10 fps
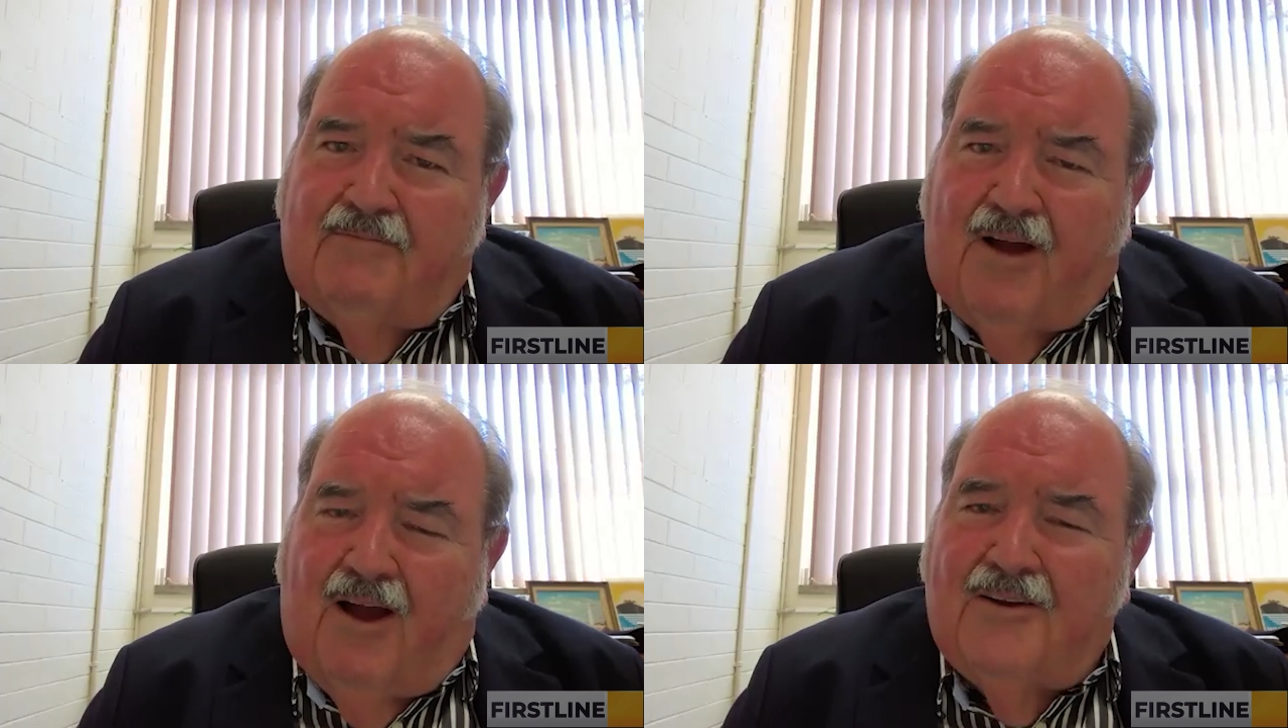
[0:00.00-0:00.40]

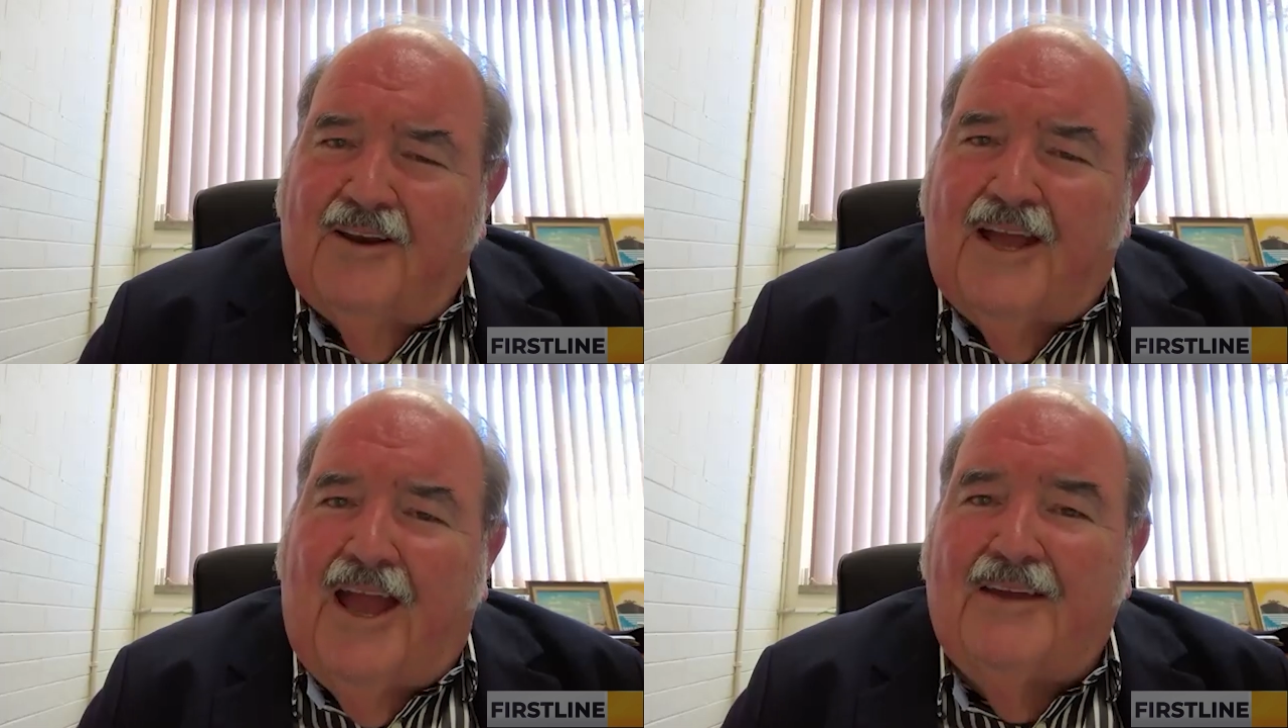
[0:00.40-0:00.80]
only
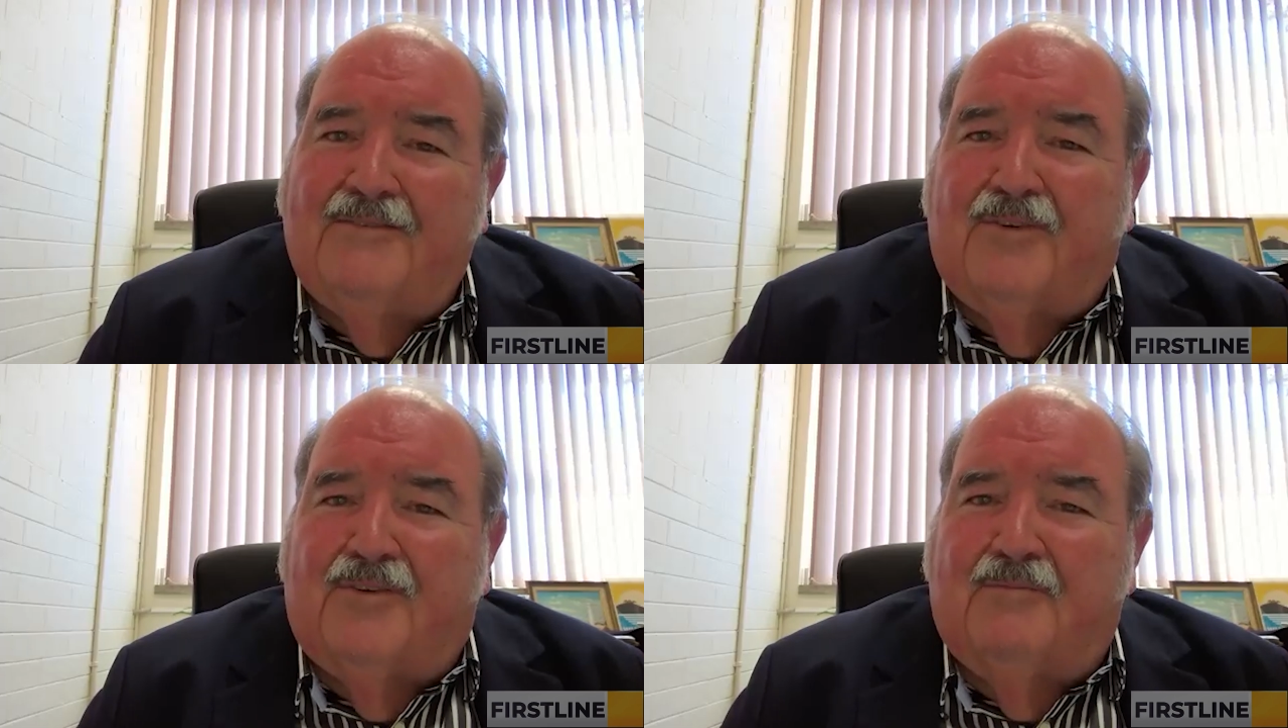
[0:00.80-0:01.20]
a
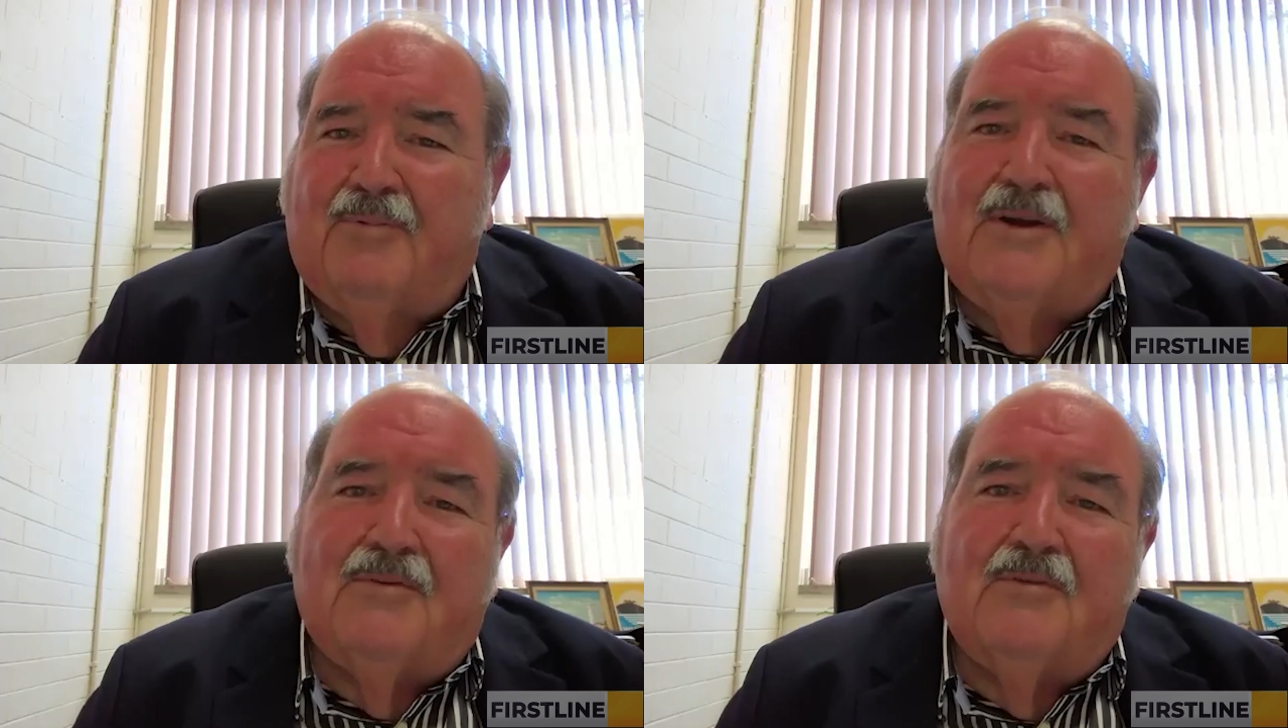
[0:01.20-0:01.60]
handful of
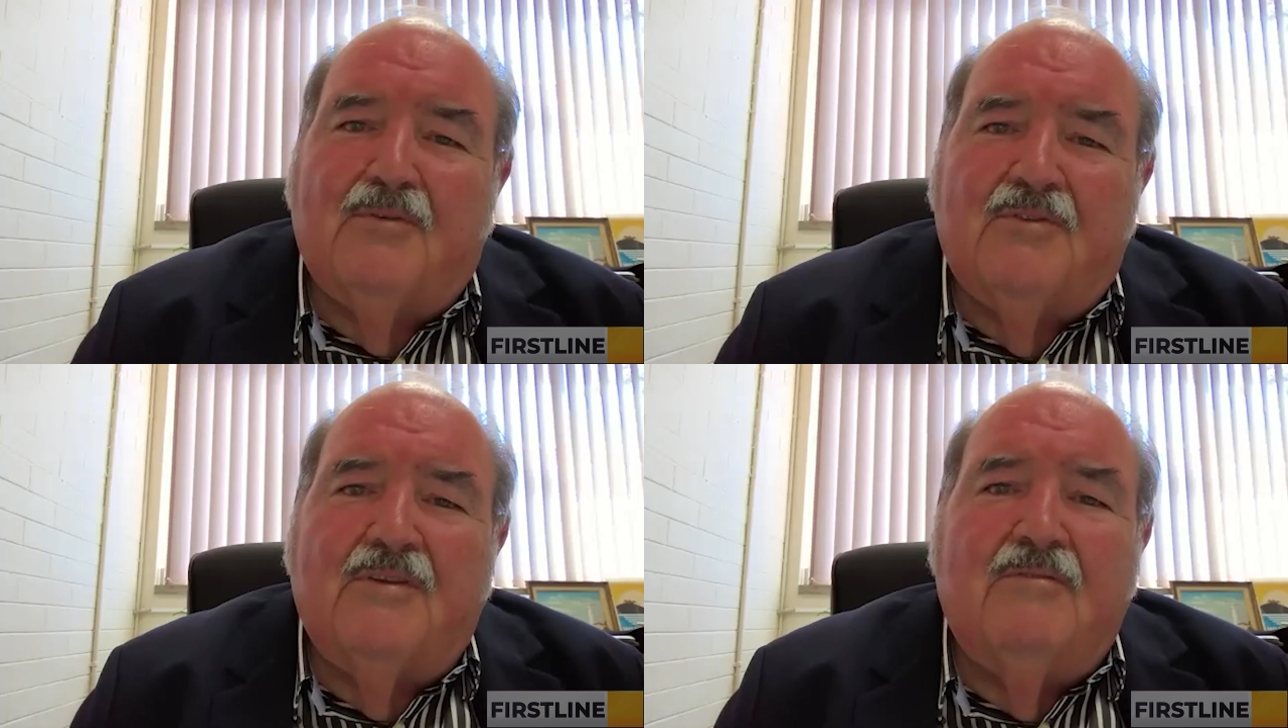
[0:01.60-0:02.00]
people that
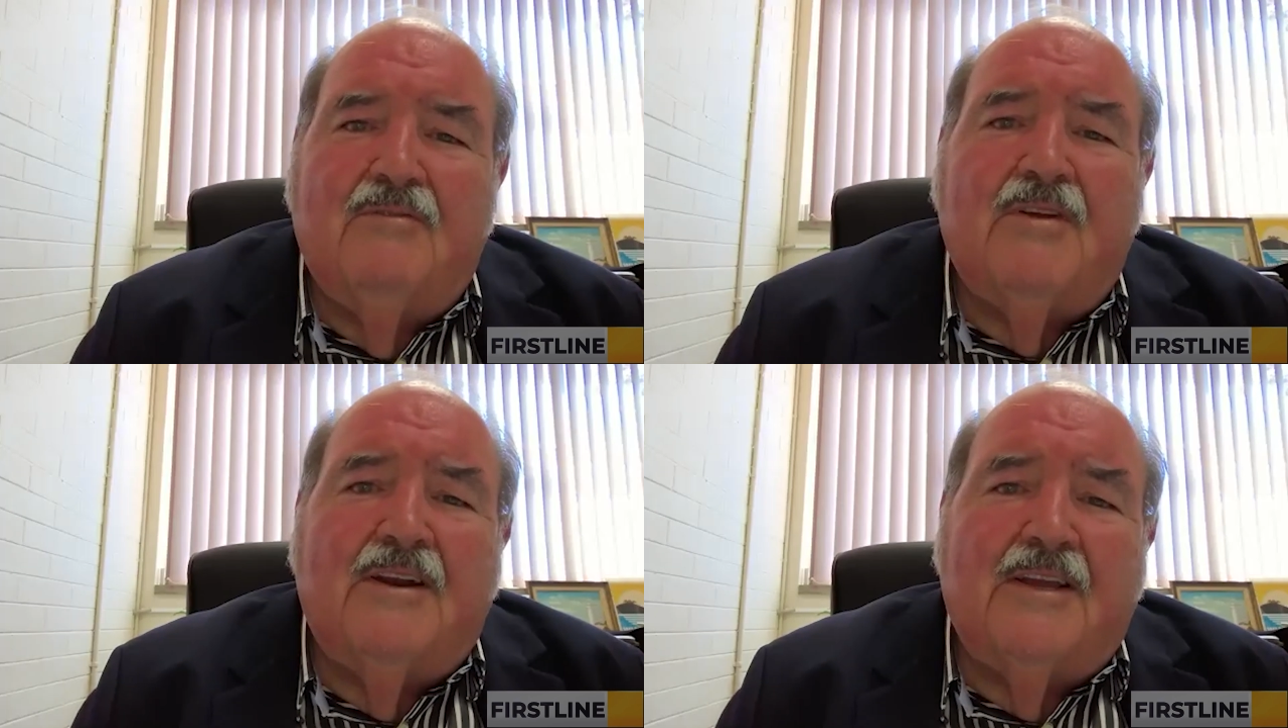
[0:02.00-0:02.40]
were
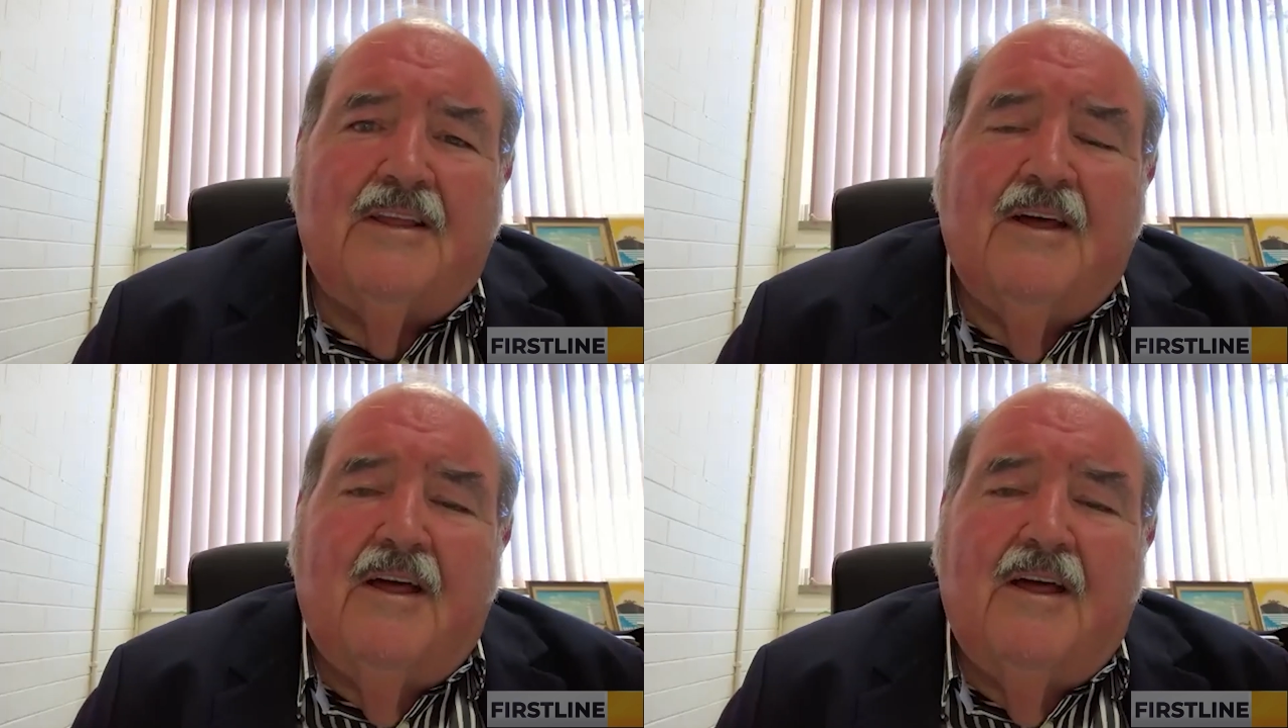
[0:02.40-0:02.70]
really